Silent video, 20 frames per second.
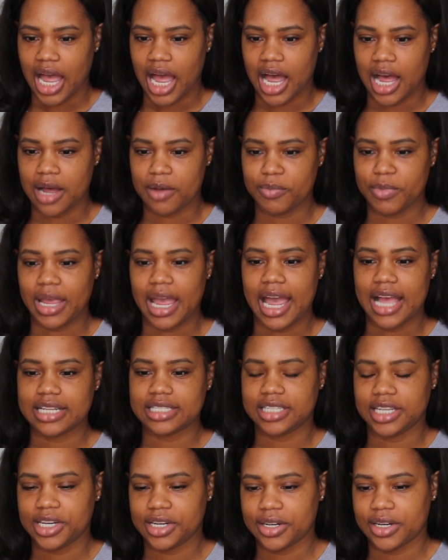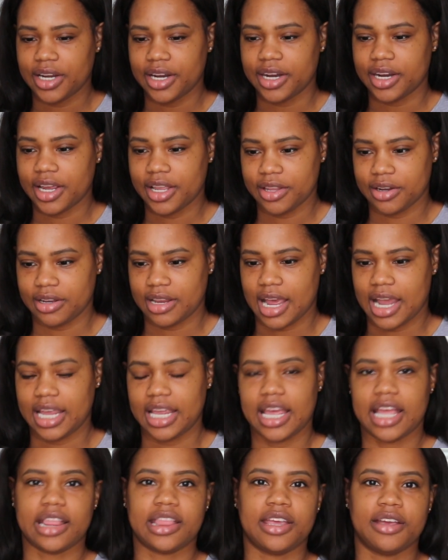We had dinner another
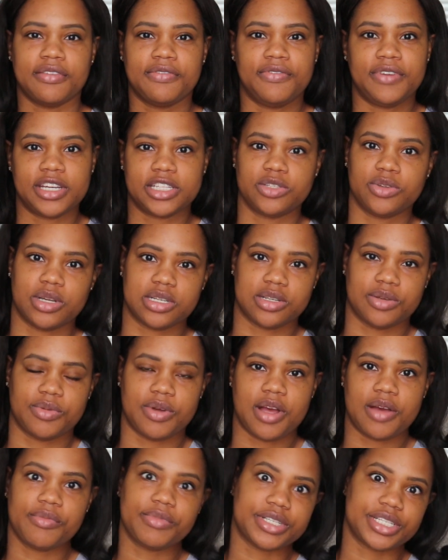night at their fish restaurant,